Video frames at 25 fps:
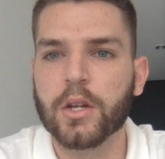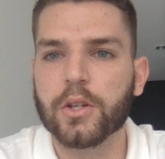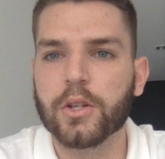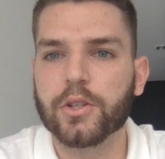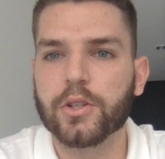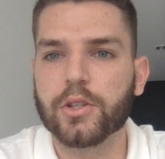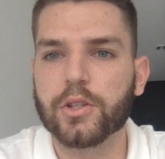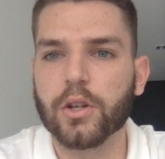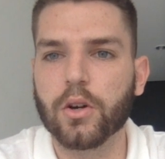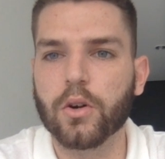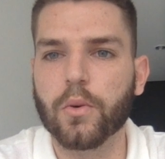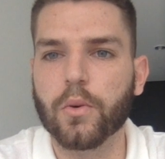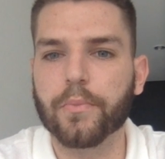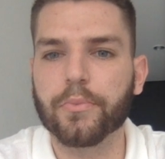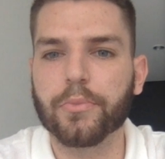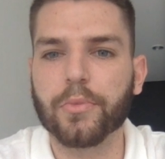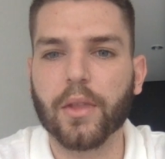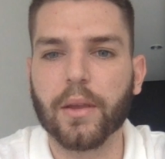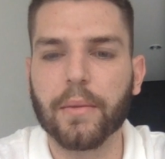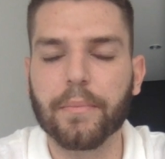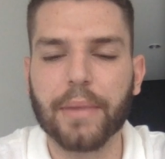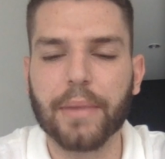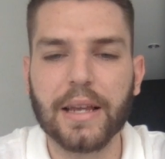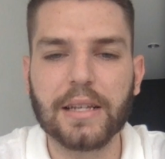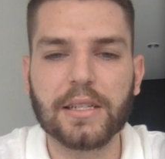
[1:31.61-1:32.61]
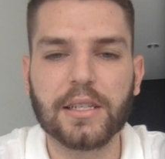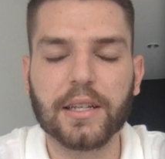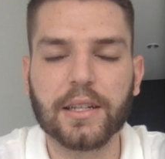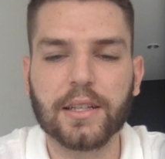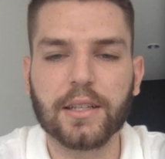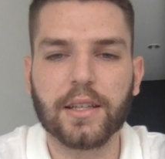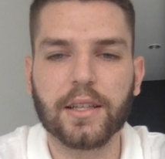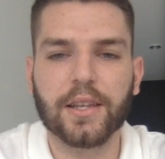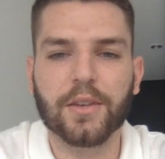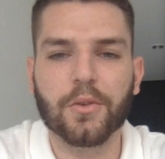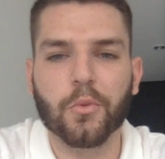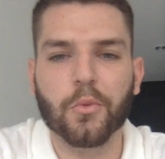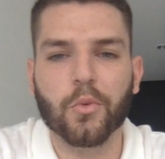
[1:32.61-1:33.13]
So
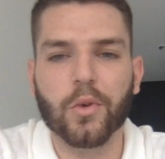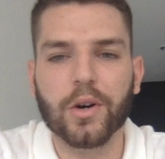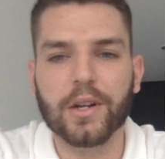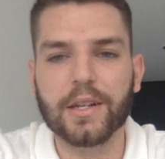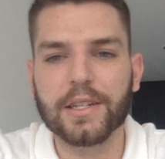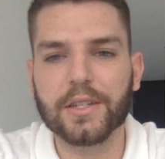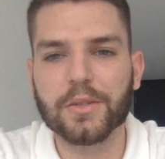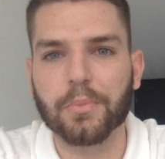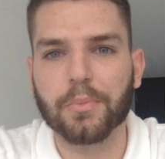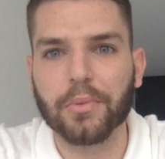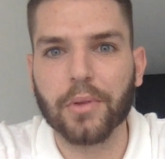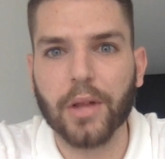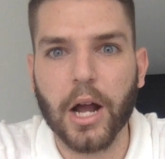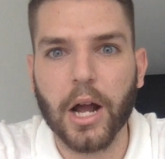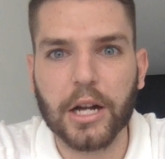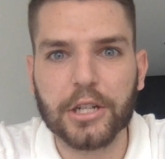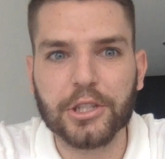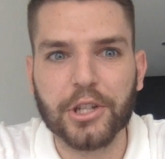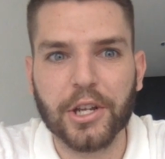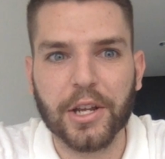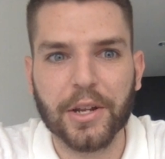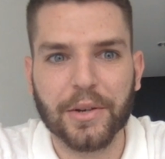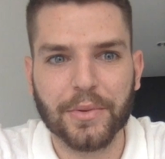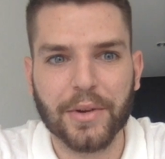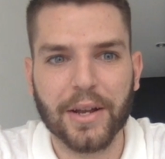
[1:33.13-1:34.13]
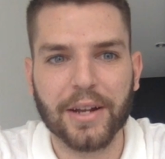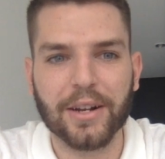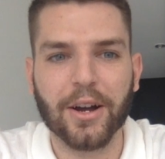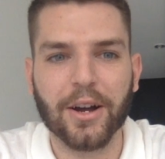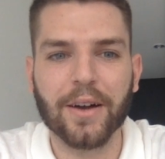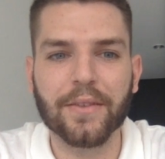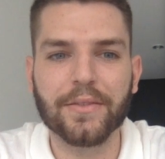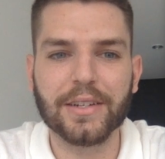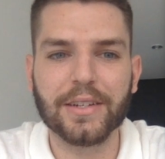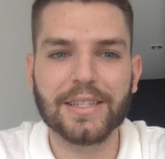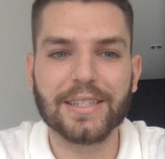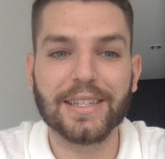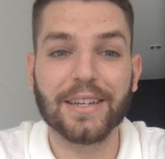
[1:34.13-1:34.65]
basically, what is blockchain, right?
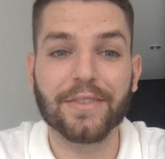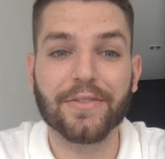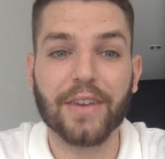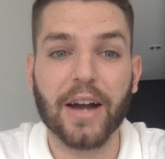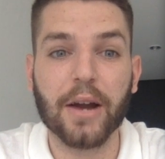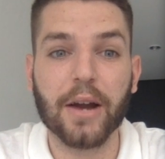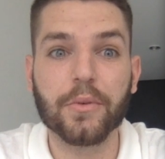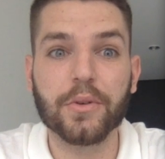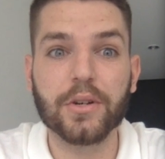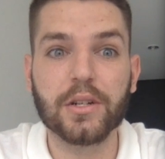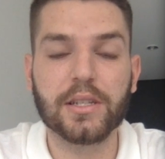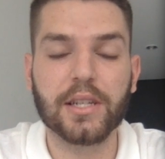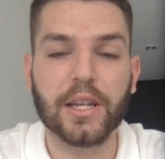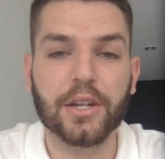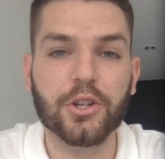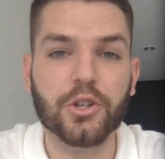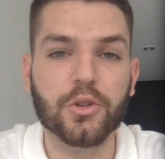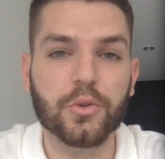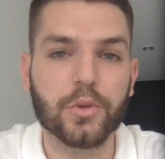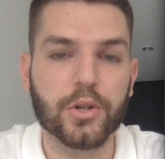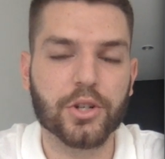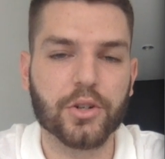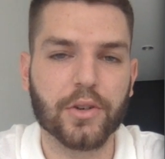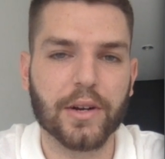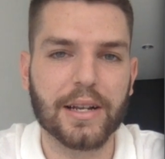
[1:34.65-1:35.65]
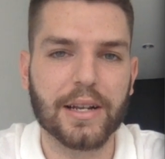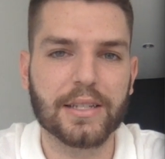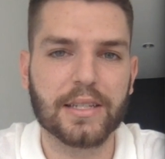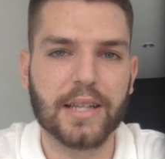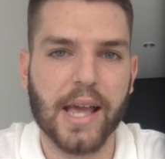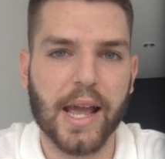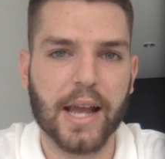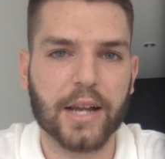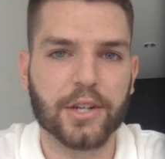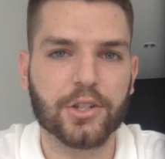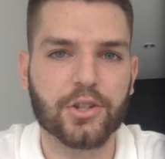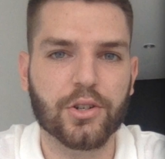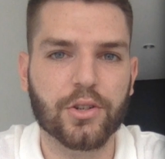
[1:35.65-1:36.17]
Obviously, if I were to send you a
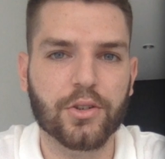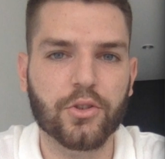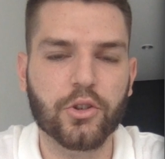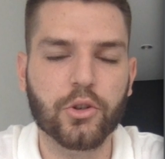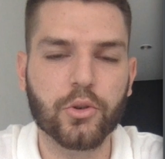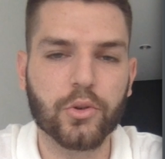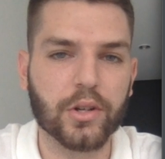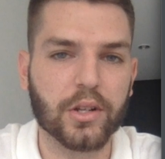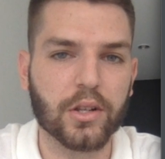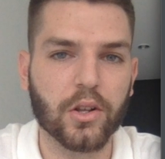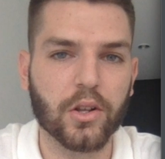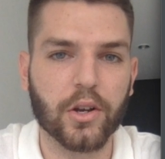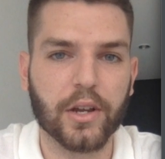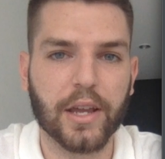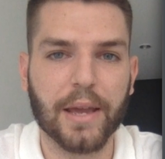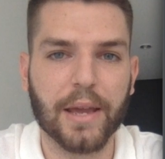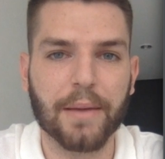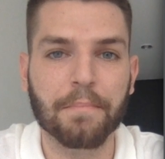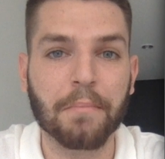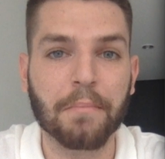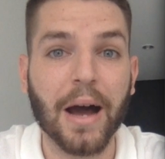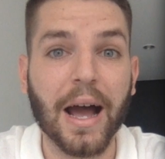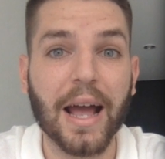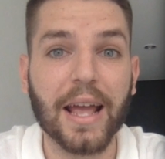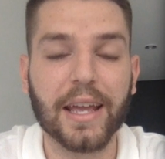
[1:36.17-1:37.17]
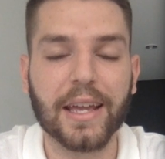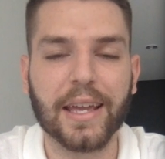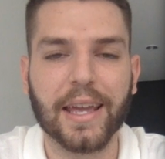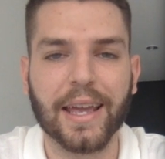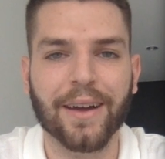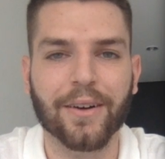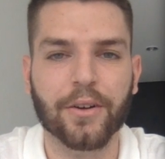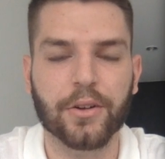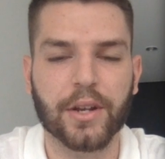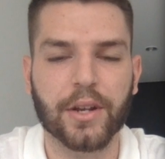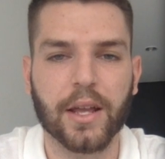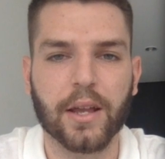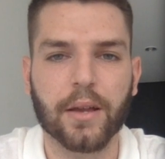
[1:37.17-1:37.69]
transaction, you could look at my
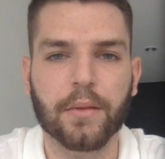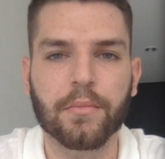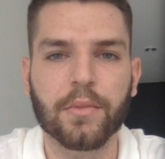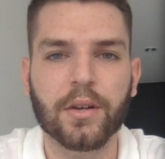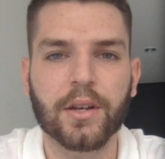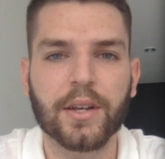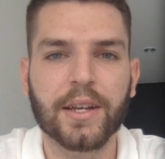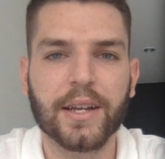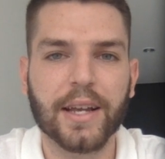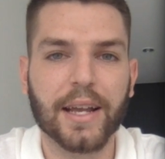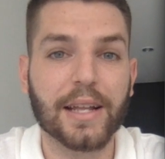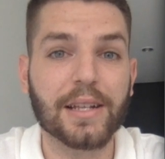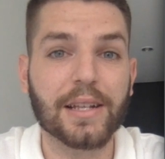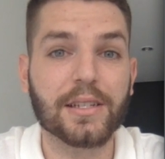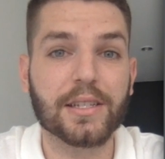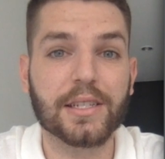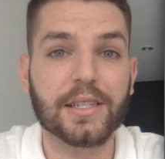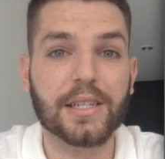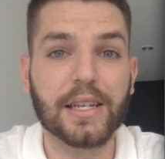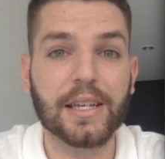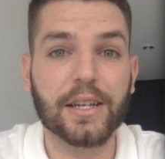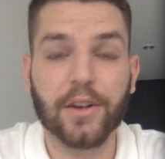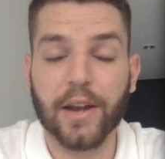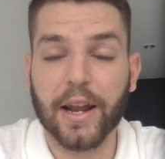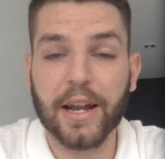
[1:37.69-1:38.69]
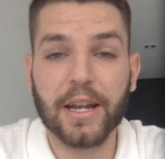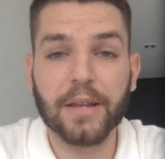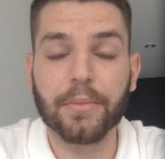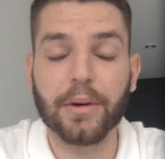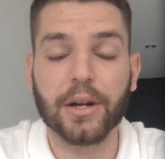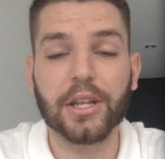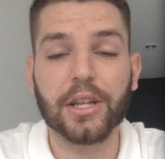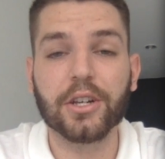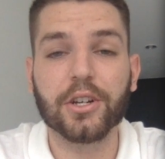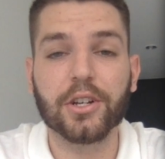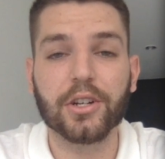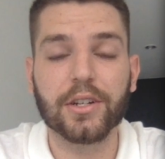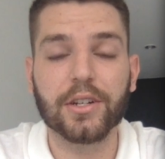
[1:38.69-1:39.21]
account name and see, or
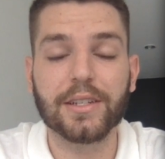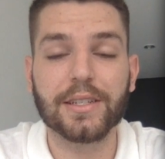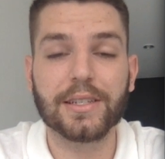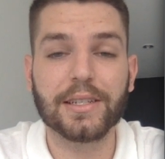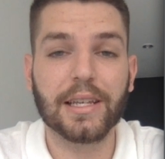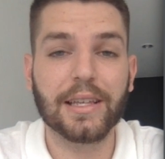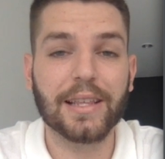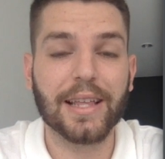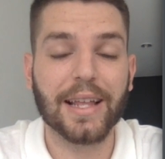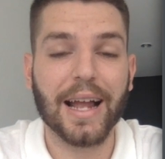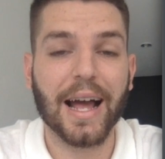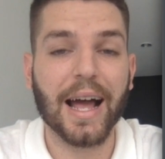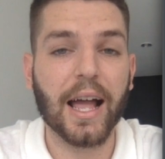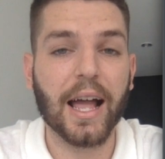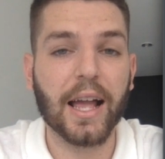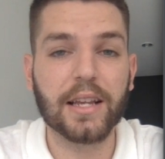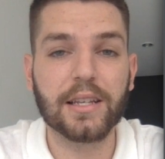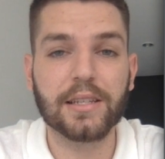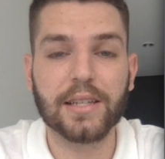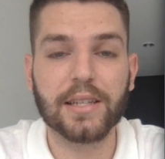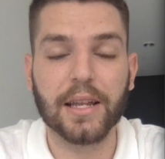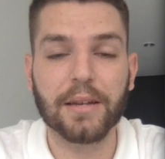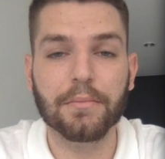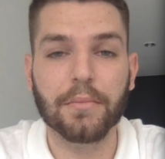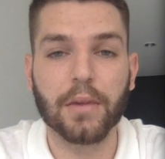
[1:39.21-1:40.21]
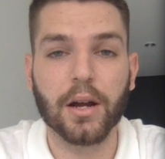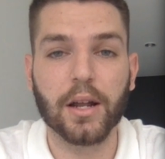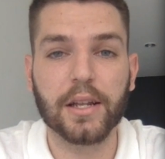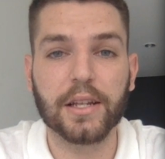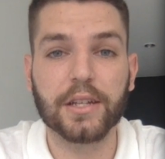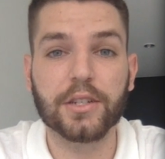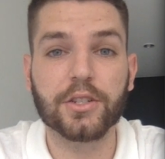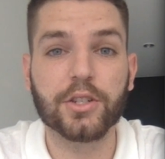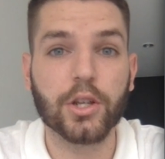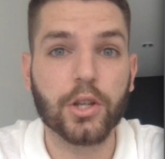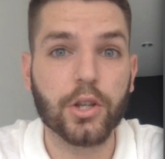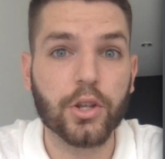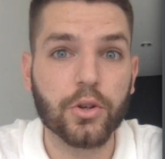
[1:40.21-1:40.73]
anybody could see, that I sent
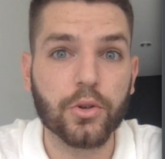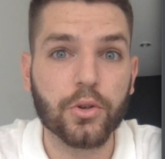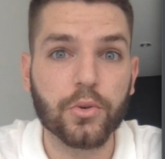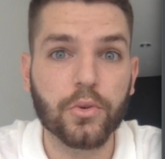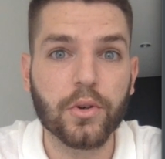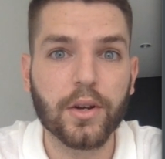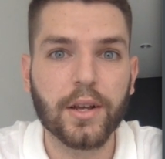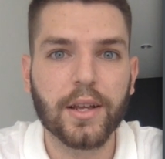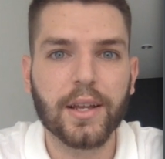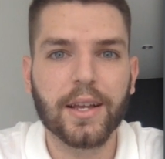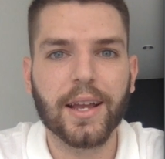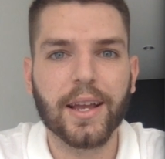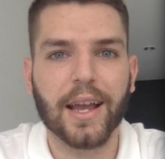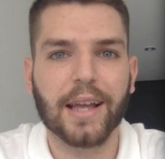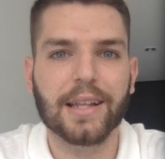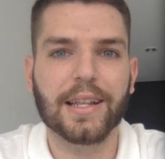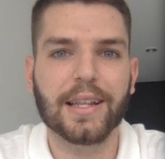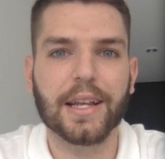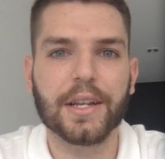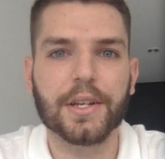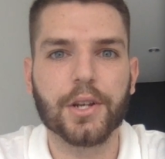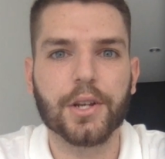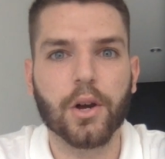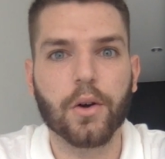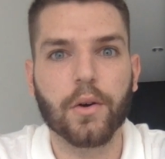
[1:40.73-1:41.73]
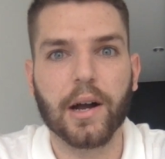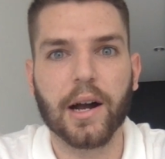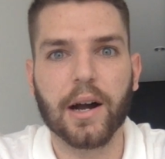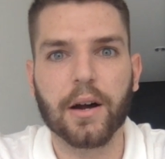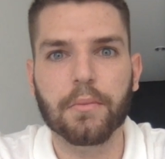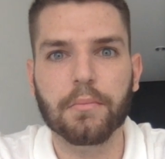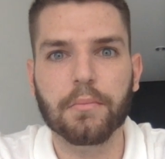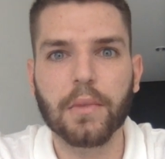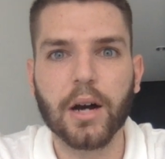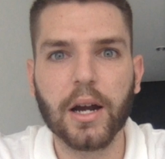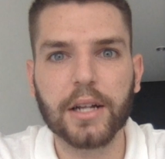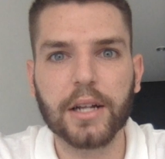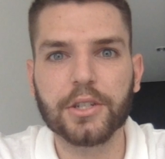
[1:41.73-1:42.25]
money to you, and they'd know how
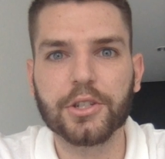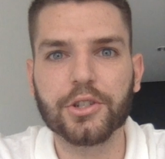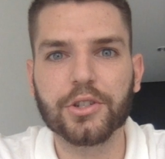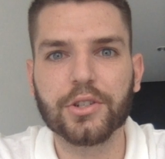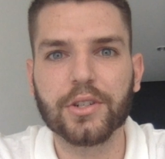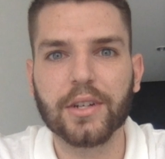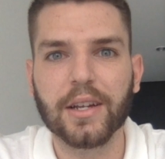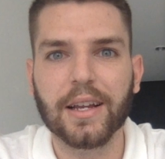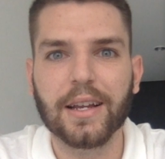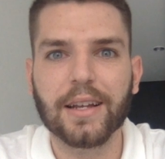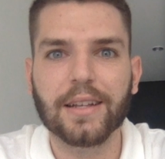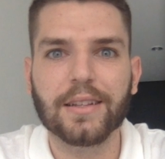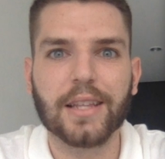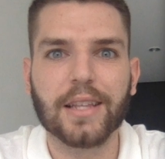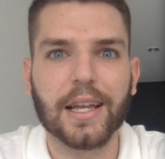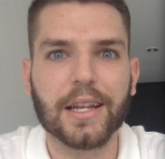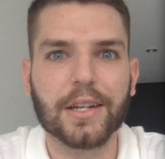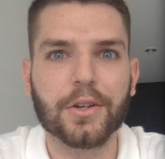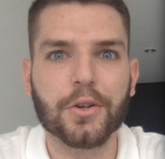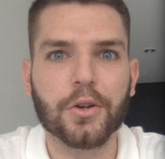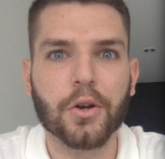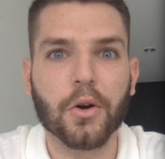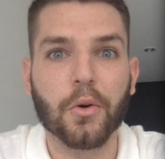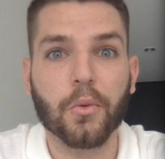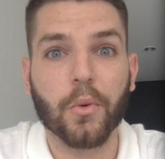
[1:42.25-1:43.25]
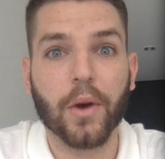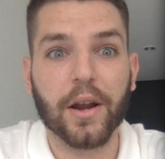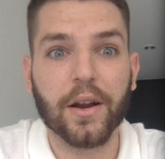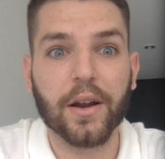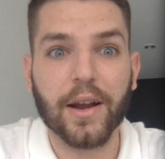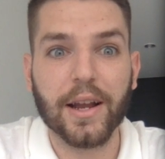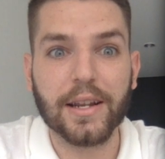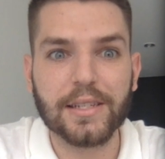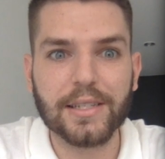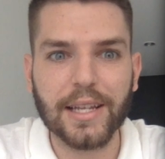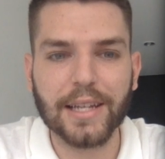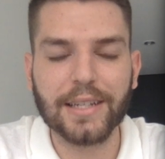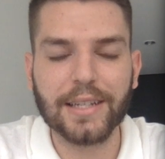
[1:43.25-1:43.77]
much, they'd know where
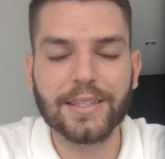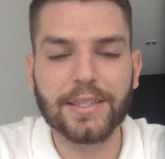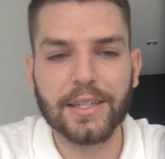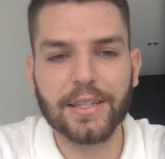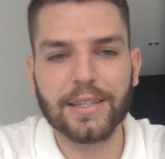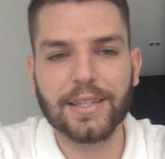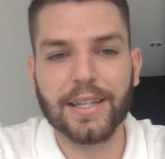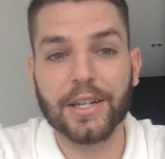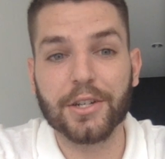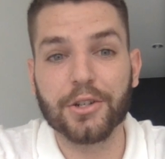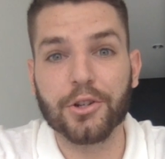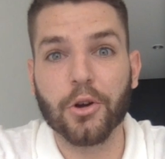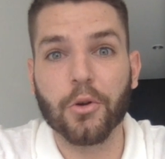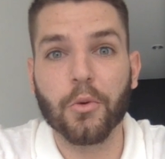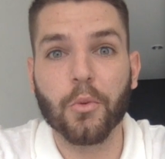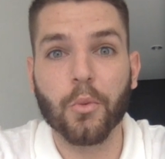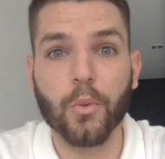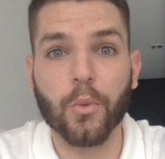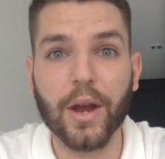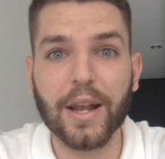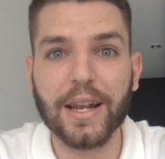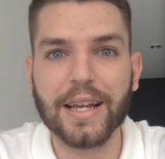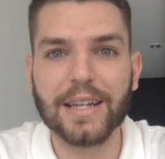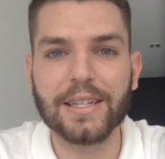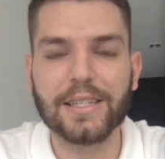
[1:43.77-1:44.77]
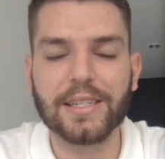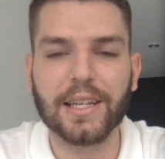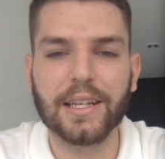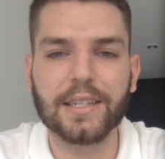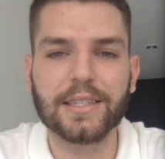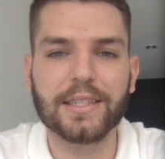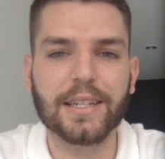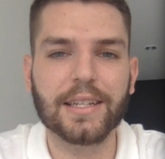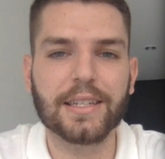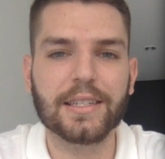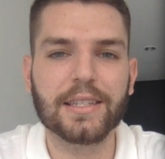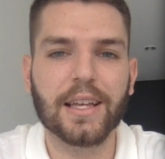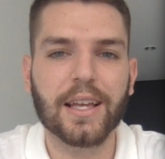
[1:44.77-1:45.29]
I sent it, they'd know when I
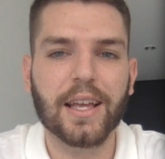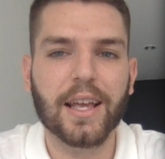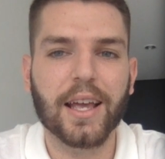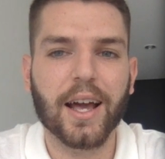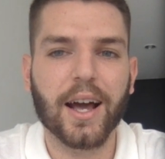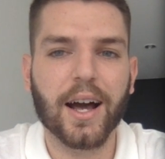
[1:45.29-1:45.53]
sent it.